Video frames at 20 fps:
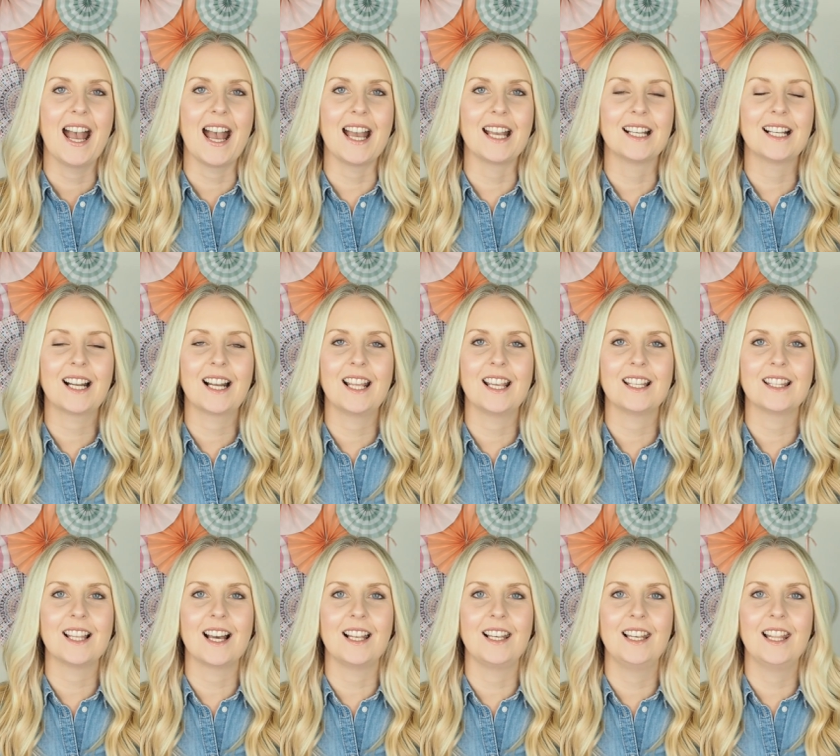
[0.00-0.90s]
and click
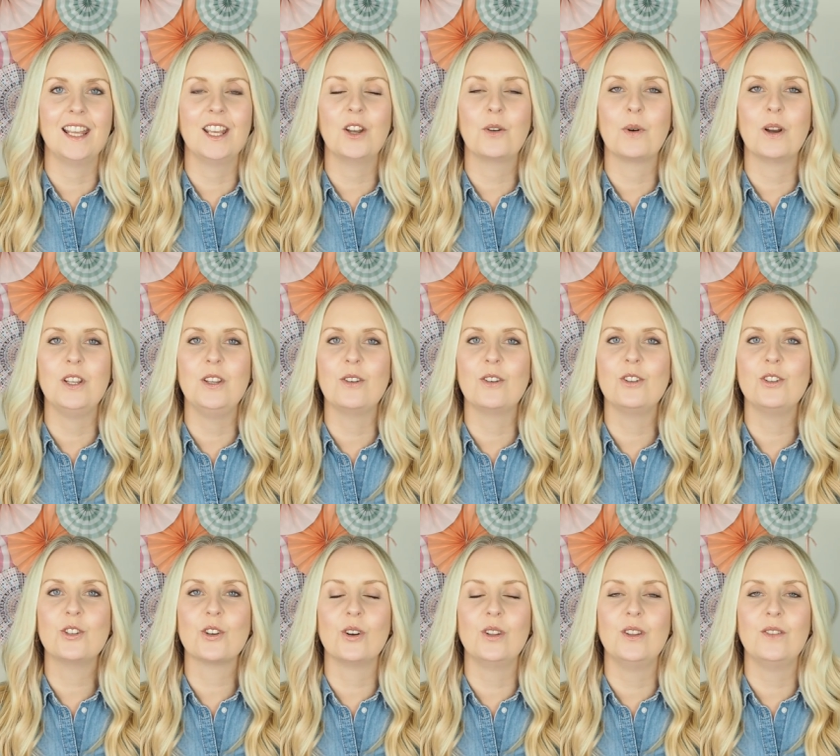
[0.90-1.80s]
that link where you can
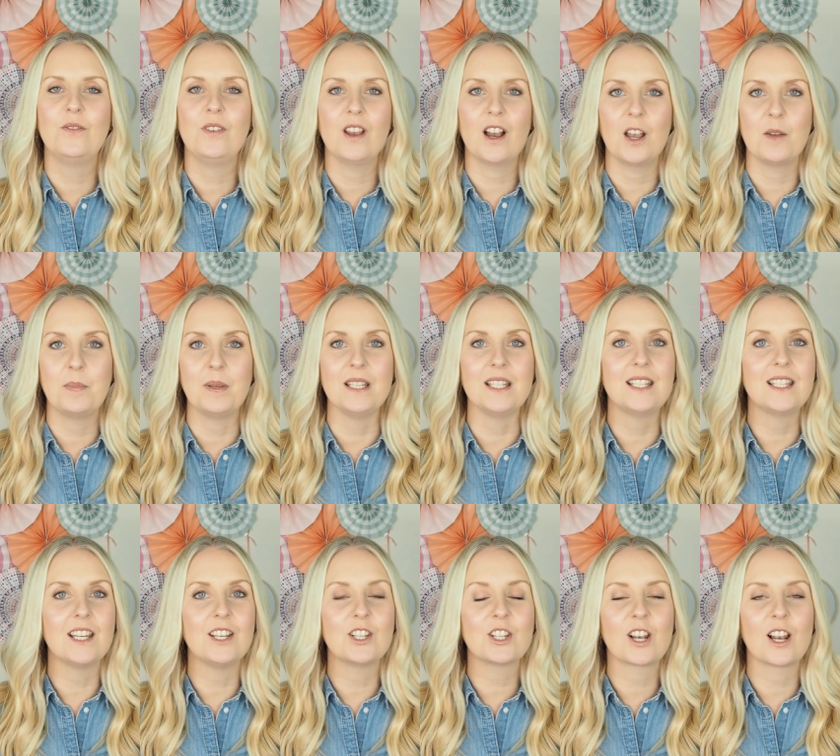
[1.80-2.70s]
join the V I P
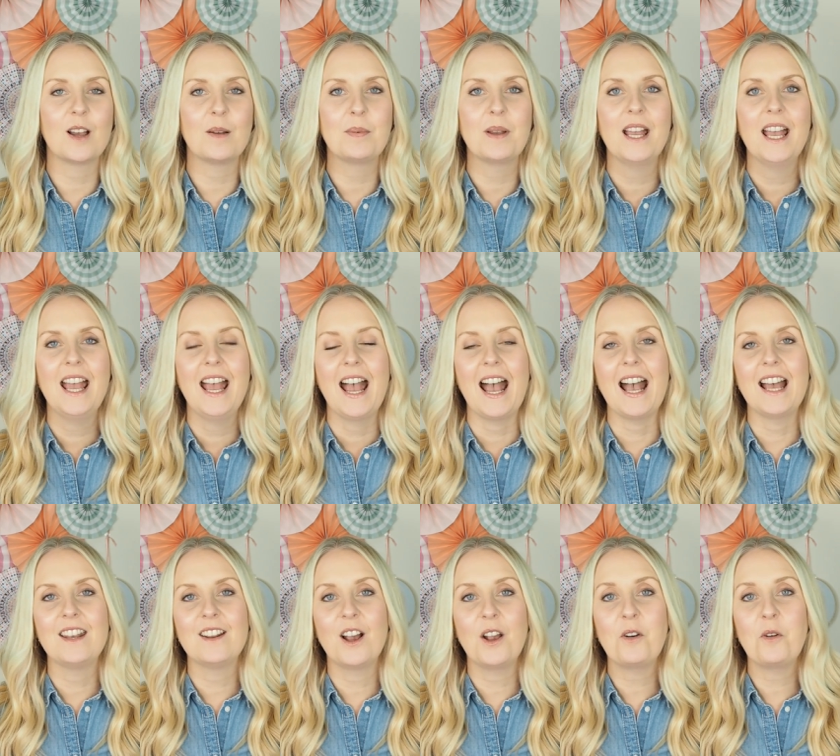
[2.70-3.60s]
Stitch Club,
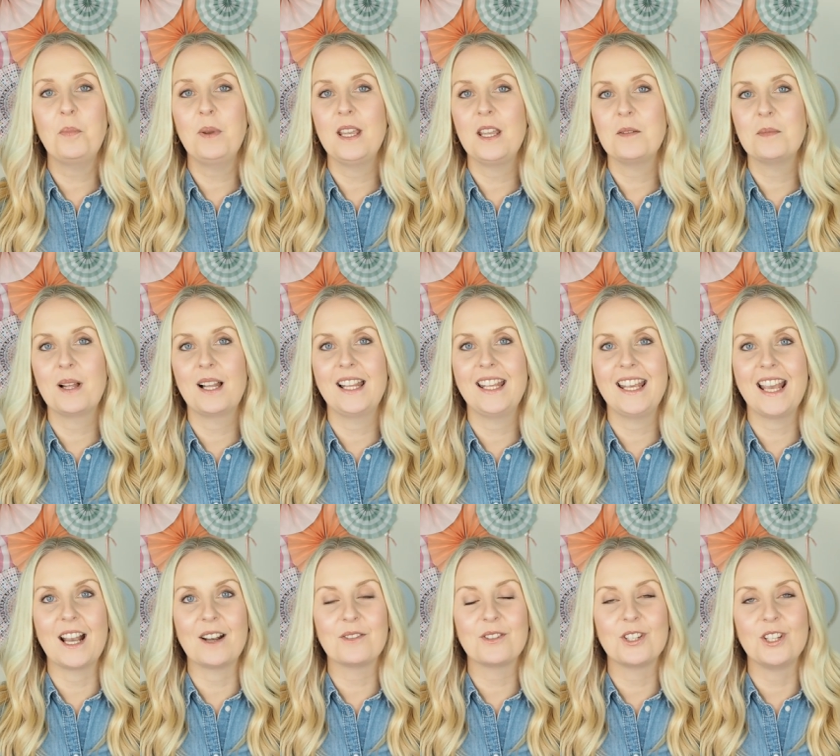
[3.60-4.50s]
and I will be emailing
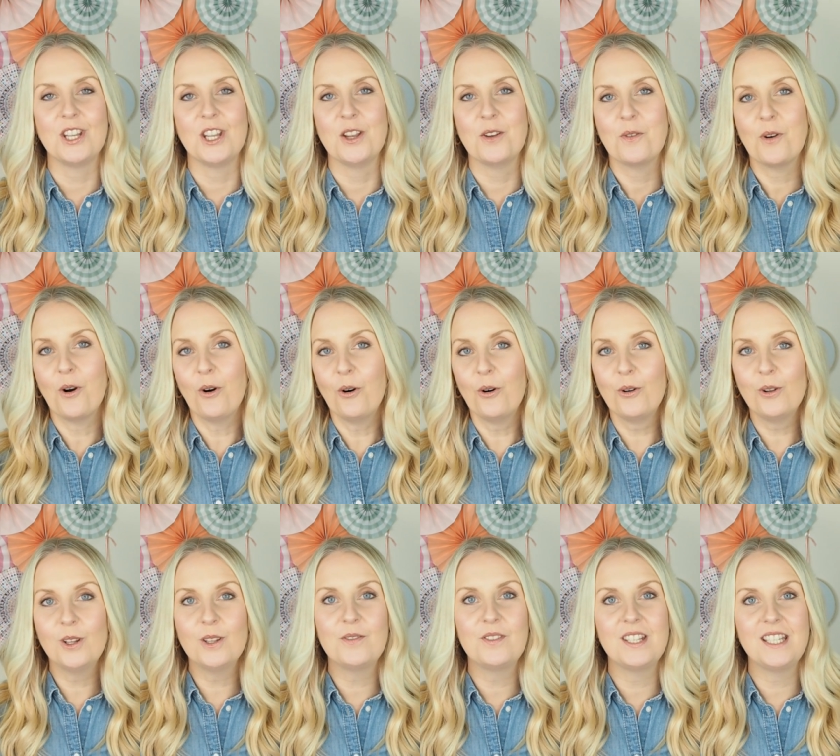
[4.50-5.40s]
out to you
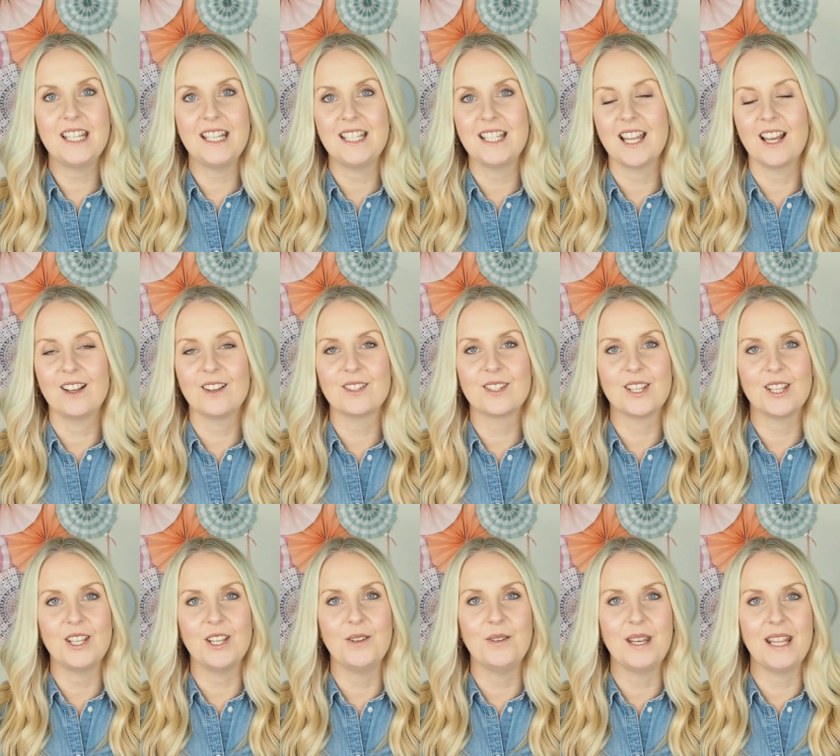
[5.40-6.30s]
all of the details
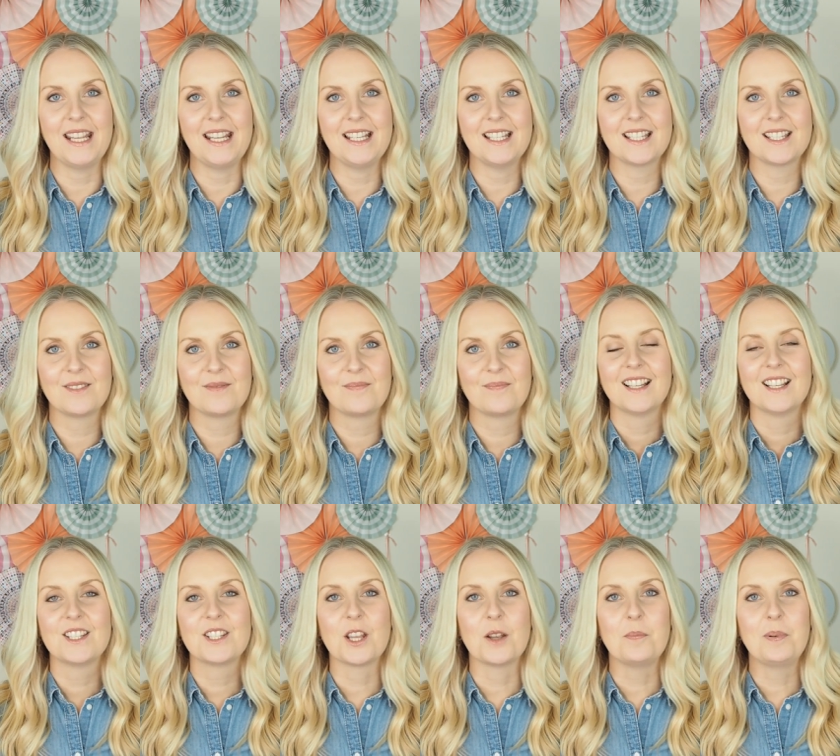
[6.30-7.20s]
that you need.
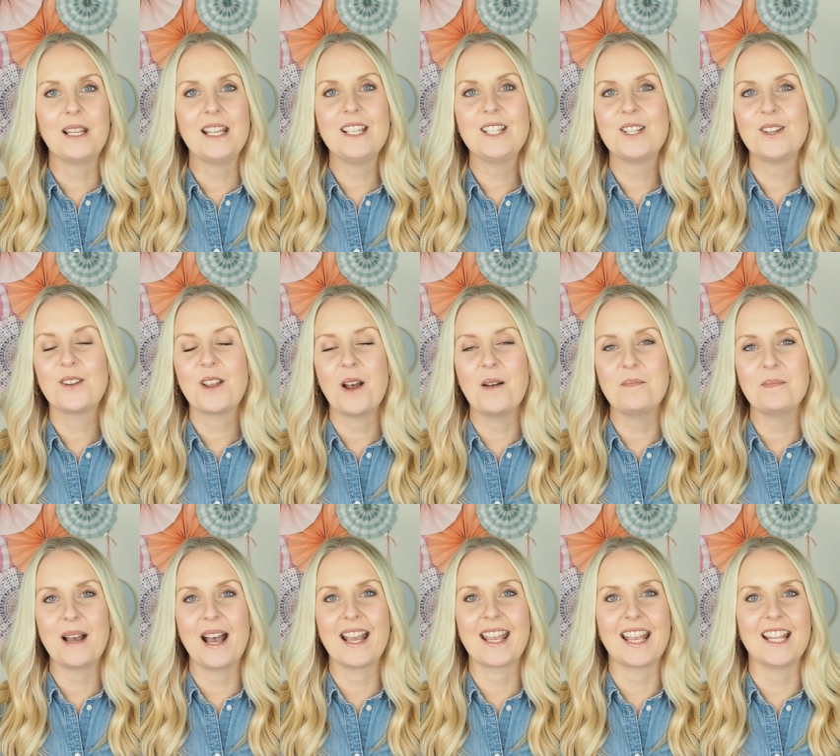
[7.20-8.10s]
So please do come
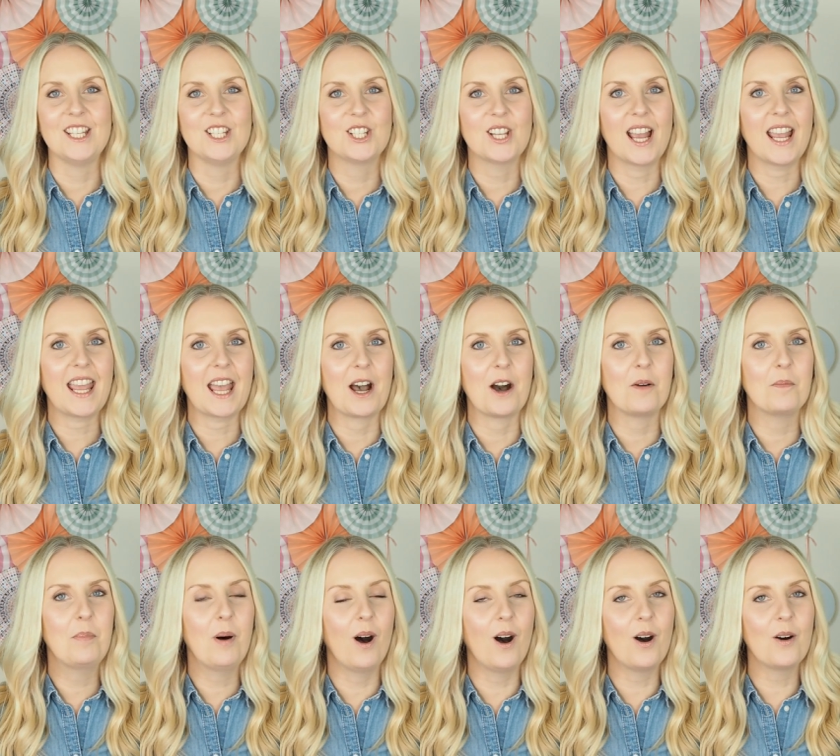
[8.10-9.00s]
back and check
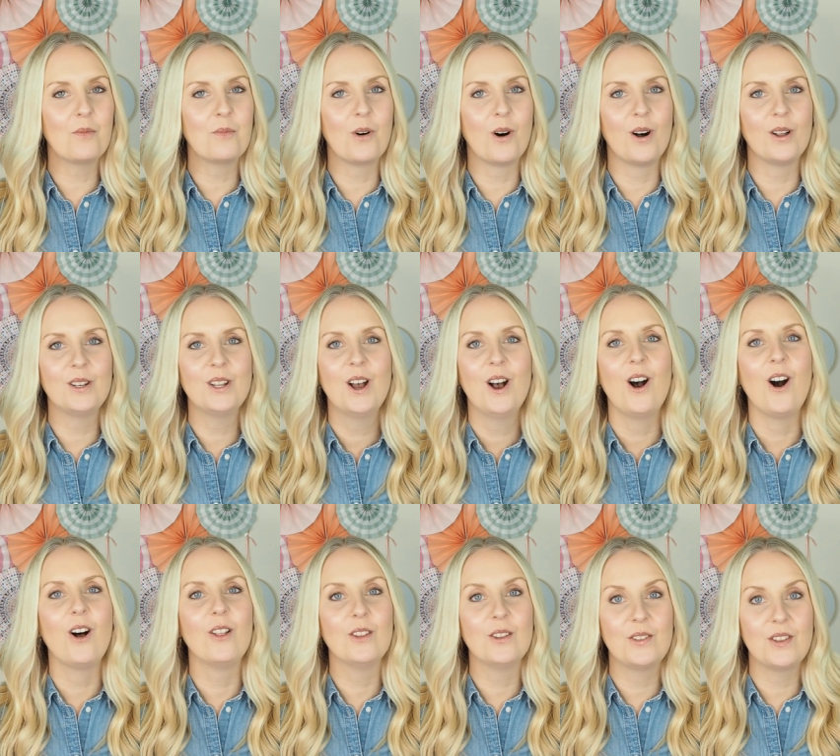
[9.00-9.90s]
out part one
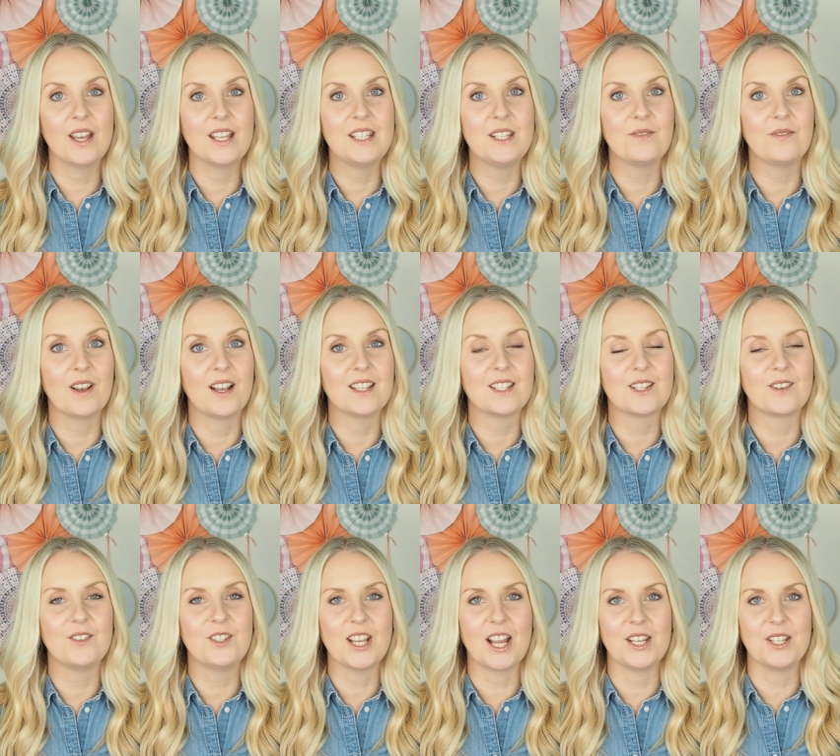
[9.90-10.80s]
on the thirty-first
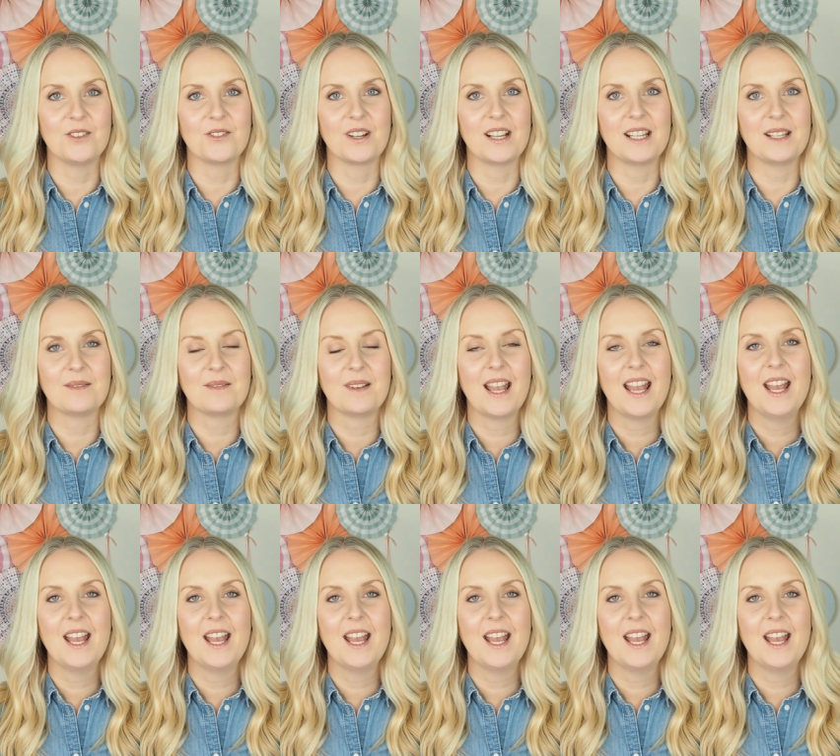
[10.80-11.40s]
of January,